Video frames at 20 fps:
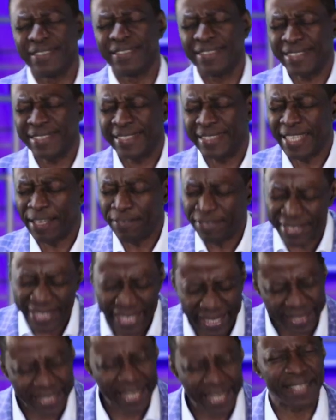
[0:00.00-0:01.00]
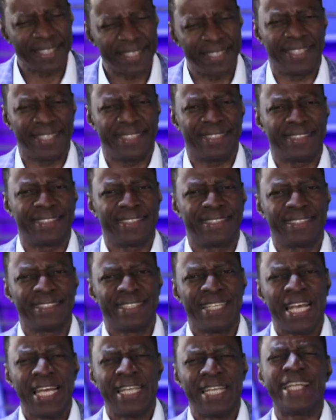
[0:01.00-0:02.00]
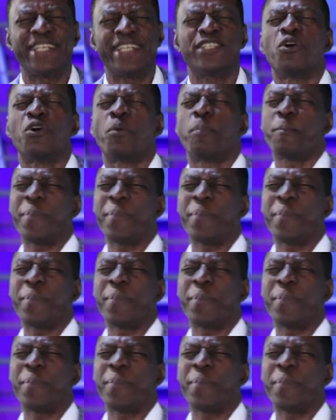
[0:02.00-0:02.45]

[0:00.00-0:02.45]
self-centeredness. Let your